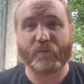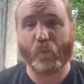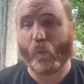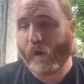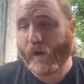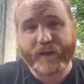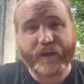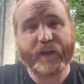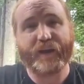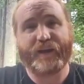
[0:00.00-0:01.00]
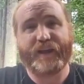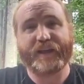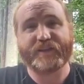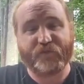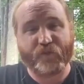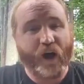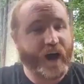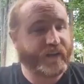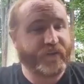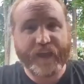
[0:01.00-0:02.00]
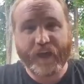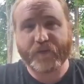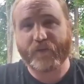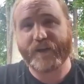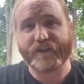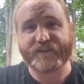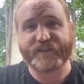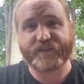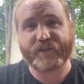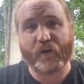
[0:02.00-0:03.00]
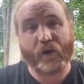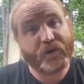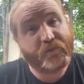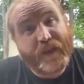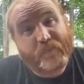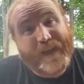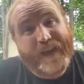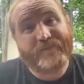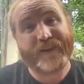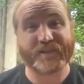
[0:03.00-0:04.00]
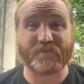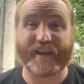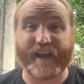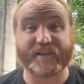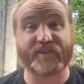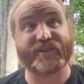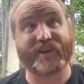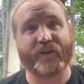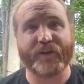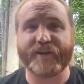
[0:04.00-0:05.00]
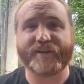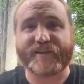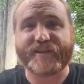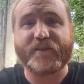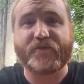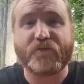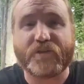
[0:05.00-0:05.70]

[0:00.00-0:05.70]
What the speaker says: And one is fraud and the other is, you know, oh, you made a bad investment, guys. Sorry you didn't see through the